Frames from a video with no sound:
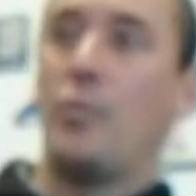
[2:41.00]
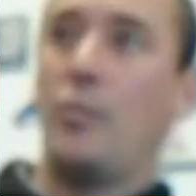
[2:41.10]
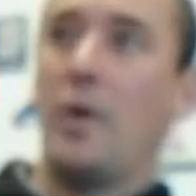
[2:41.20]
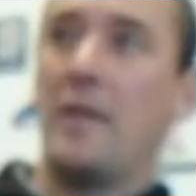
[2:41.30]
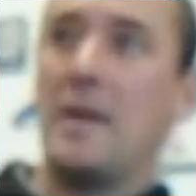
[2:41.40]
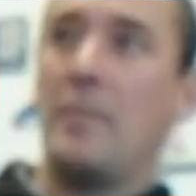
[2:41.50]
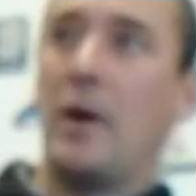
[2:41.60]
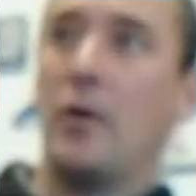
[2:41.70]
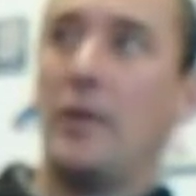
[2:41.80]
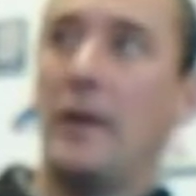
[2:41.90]
really
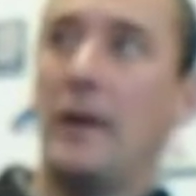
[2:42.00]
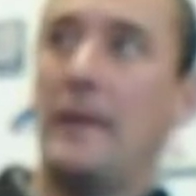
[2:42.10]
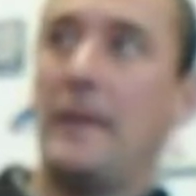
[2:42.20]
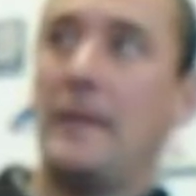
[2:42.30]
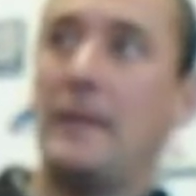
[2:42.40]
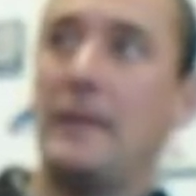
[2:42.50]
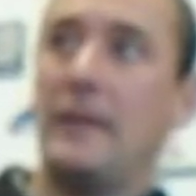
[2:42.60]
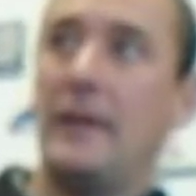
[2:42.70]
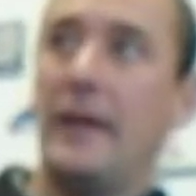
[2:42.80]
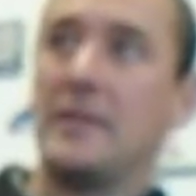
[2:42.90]
about
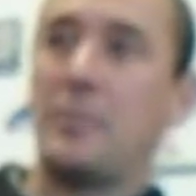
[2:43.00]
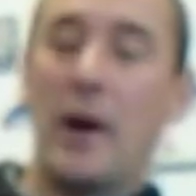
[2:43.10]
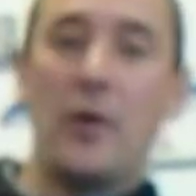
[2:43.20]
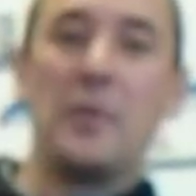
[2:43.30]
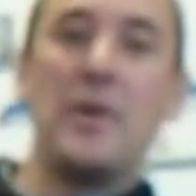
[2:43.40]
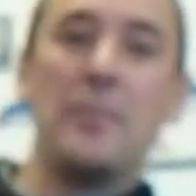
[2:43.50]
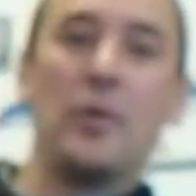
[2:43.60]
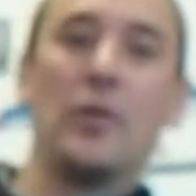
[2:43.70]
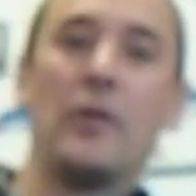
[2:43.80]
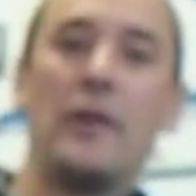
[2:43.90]
inspiring
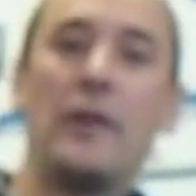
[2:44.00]
people